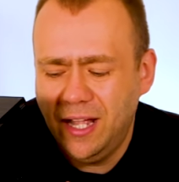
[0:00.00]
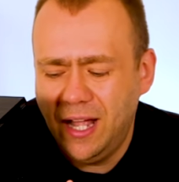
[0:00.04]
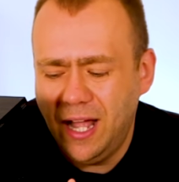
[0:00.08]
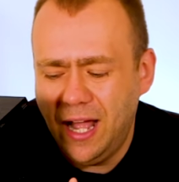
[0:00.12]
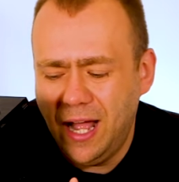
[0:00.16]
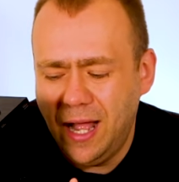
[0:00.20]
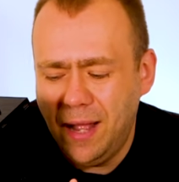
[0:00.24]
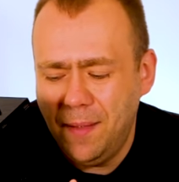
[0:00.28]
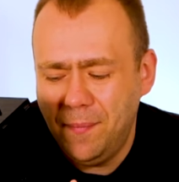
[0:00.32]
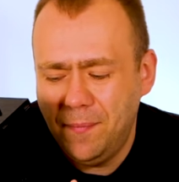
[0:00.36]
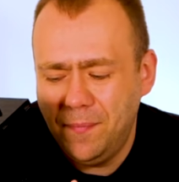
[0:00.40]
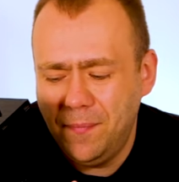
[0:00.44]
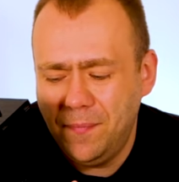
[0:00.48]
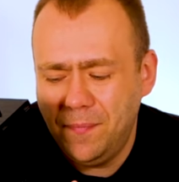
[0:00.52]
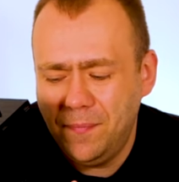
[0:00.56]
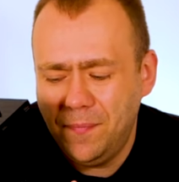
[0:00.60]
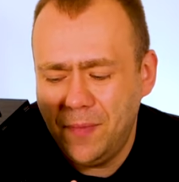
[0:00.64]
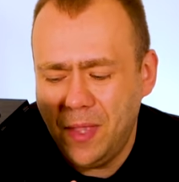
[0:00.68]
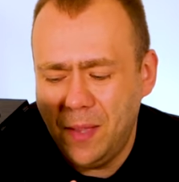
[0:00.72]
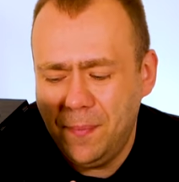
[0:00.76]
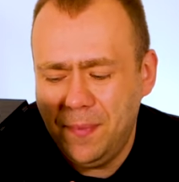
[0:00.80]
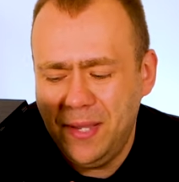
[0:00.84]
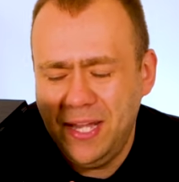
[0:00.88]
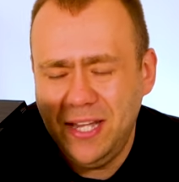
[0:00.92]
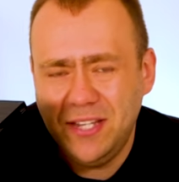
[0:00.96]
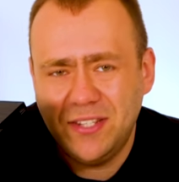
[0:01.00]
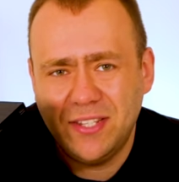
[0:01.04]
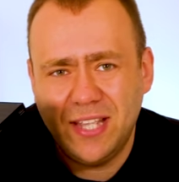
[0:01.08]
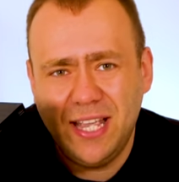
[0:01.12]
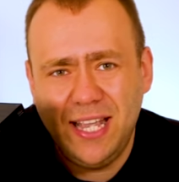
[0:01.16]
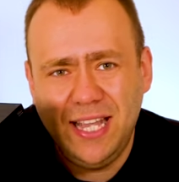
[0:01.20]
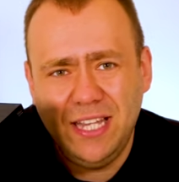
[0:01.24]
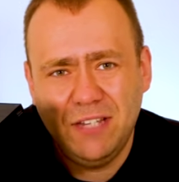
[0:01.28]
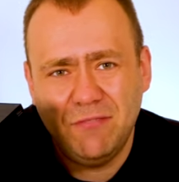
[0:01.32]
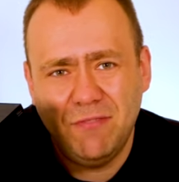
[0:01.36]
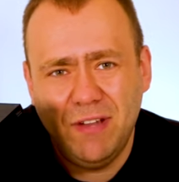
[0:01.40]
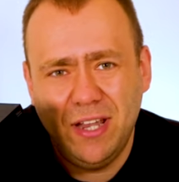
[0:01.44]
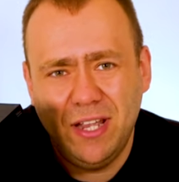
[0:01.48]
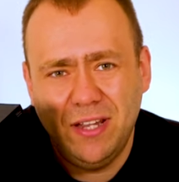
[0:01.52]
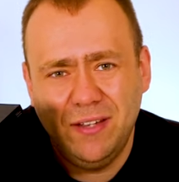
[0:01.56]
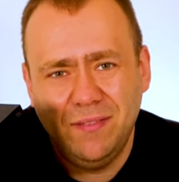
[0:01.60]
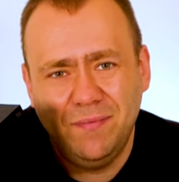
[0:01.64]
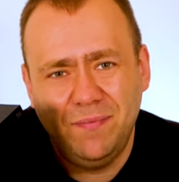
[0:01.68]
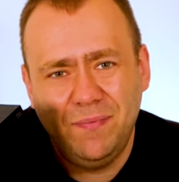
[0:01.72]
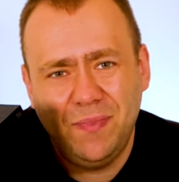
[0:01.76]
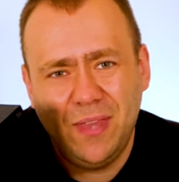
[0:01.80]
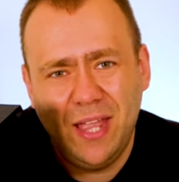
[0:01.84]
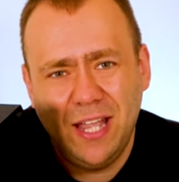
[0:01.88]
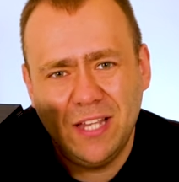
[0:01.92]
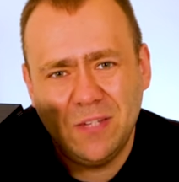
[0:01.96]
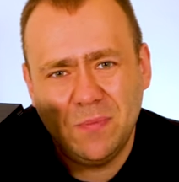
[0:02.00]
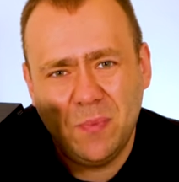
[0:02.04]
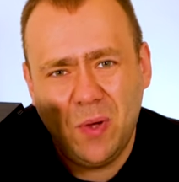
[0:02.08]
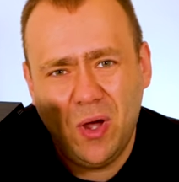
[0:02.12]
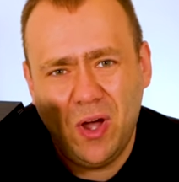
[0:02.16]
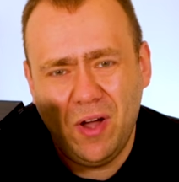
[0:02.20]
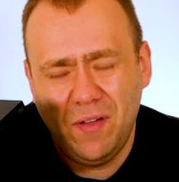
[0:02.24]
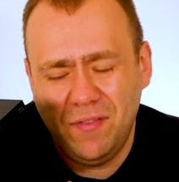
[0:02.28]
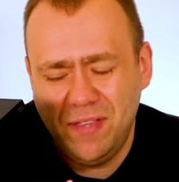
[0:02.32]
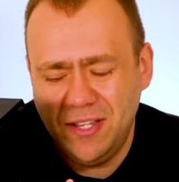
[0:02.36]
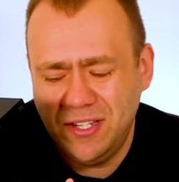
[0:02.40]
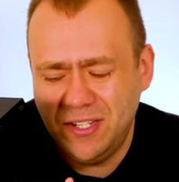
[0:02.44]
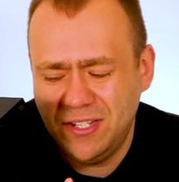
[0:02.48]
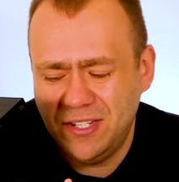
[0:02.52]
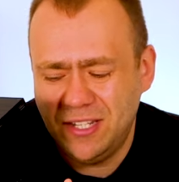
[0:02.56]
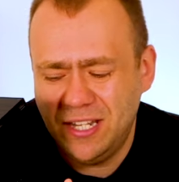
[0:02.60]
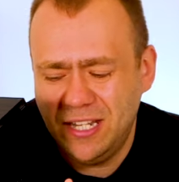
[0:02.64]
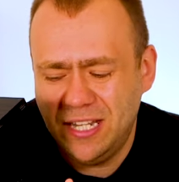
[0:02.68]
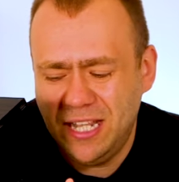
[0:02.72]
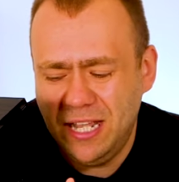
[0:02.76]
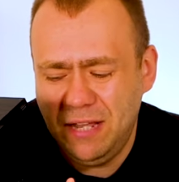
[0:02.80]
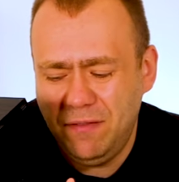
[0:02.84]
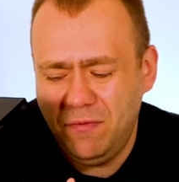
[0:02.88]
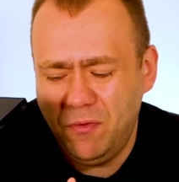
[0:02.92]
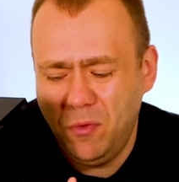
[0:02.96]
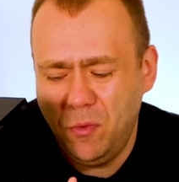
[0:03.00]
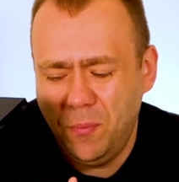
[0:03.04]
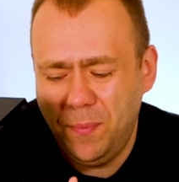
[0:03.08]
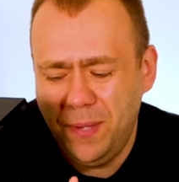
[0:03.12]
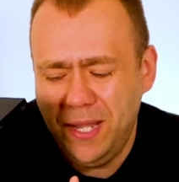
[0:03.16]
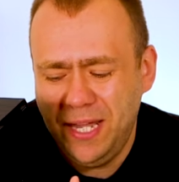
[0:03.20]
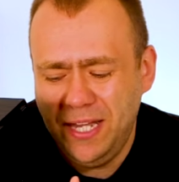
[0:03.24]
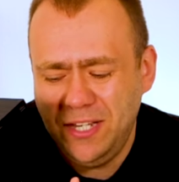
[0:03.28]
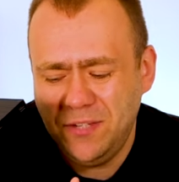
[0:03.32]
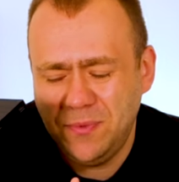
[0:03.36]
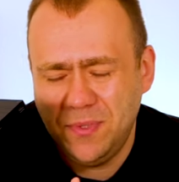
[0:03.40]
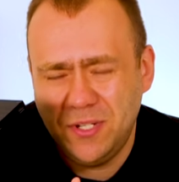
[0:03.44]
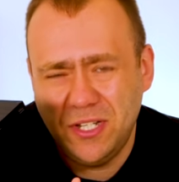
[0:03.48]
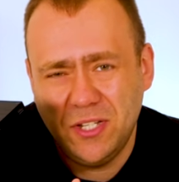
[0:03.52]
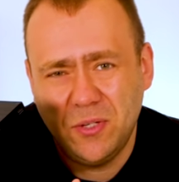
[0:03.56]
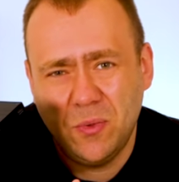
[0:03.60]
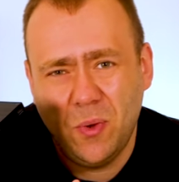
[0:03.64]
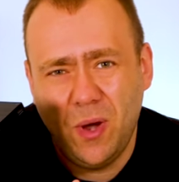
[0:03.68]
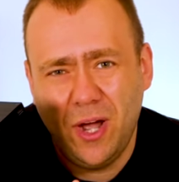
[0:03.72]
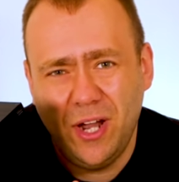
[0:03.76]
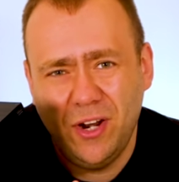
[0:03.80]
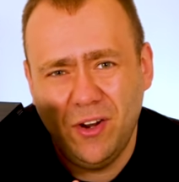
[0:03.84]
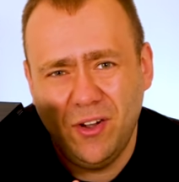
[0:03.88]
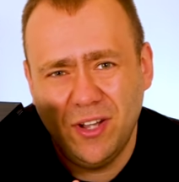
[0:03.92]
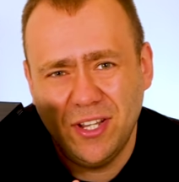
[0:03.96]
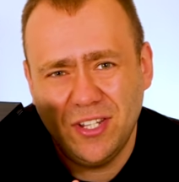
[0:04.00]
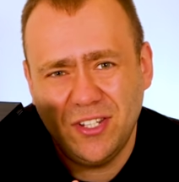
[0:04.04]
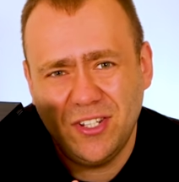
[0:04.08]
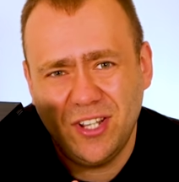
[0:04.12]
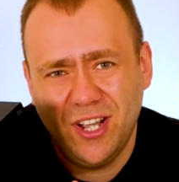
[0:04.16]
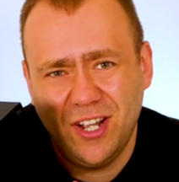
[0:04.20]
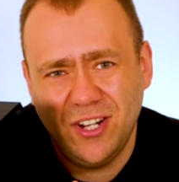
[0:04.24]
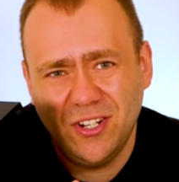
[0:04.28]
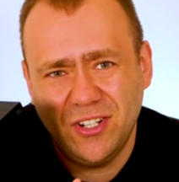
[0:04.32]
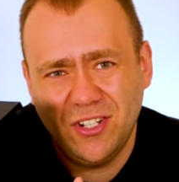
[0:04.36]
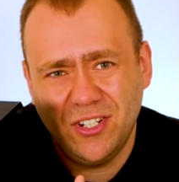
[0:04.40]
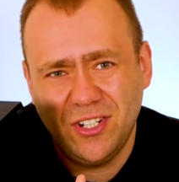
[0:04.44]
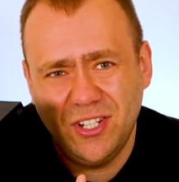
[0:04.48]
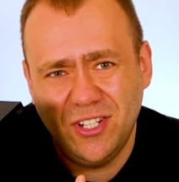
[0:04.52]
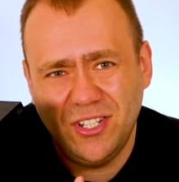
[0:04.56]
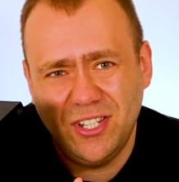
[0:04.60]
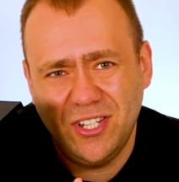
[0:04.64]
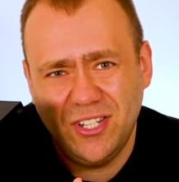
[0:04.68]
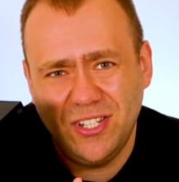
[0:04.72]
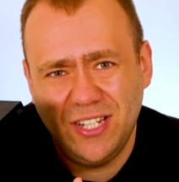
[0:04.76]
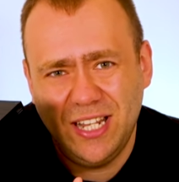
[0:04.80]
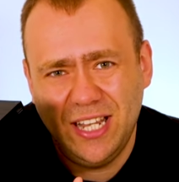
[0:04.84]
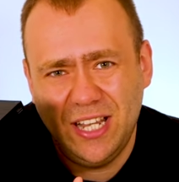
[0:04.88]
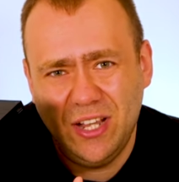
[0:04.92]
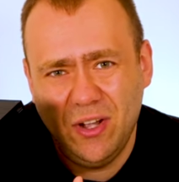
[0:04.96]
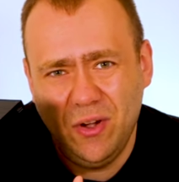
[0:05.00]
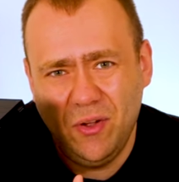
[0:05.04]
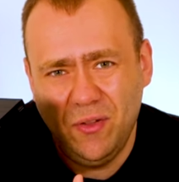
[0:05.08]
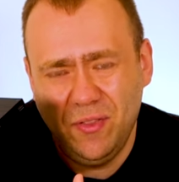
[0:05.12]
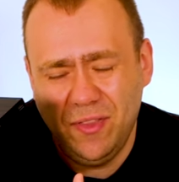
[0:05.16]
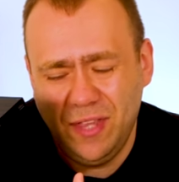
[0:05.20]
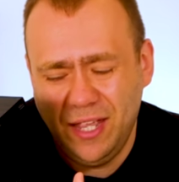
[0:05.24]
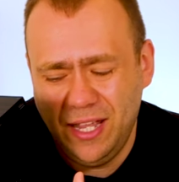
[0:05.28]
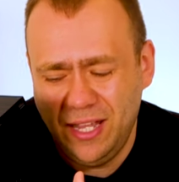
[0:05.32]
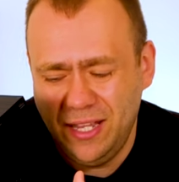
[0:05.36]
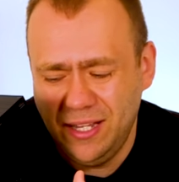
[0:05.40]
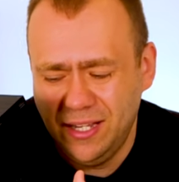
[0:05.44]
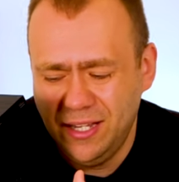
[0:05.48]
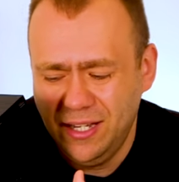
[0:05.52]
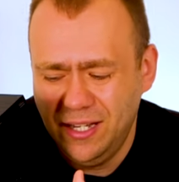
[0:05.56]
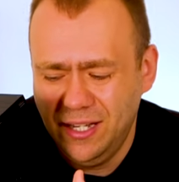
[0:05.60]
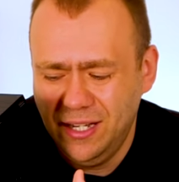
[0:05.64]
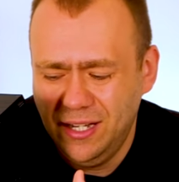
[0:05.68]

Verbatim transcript: um, a piece that he's written as part of this as the default piece, which is quite a nice touch just to stick it on there.